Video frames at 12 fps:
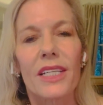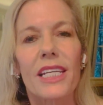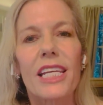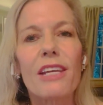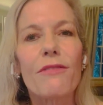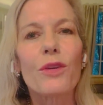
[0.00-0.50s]

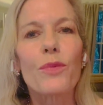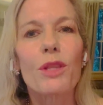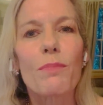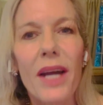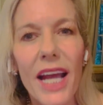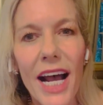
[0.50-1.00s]
Even with
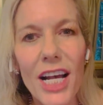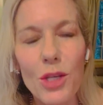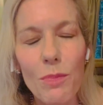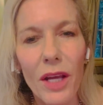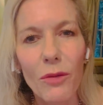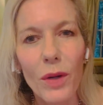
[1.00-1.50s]
my
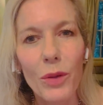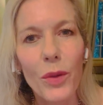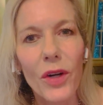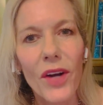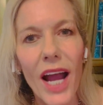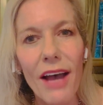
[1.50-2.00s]
husband, when we
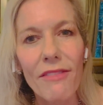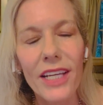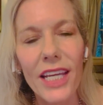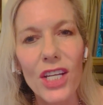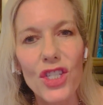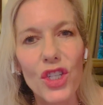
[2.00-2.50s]
were having
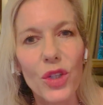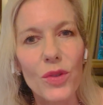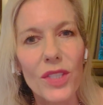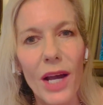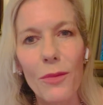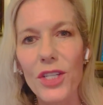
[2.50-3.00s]

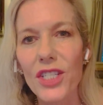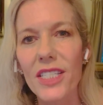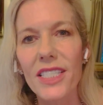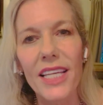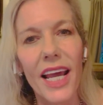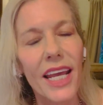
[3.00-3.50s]
issues, I would just
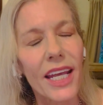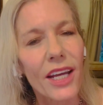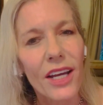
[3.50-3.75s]
say,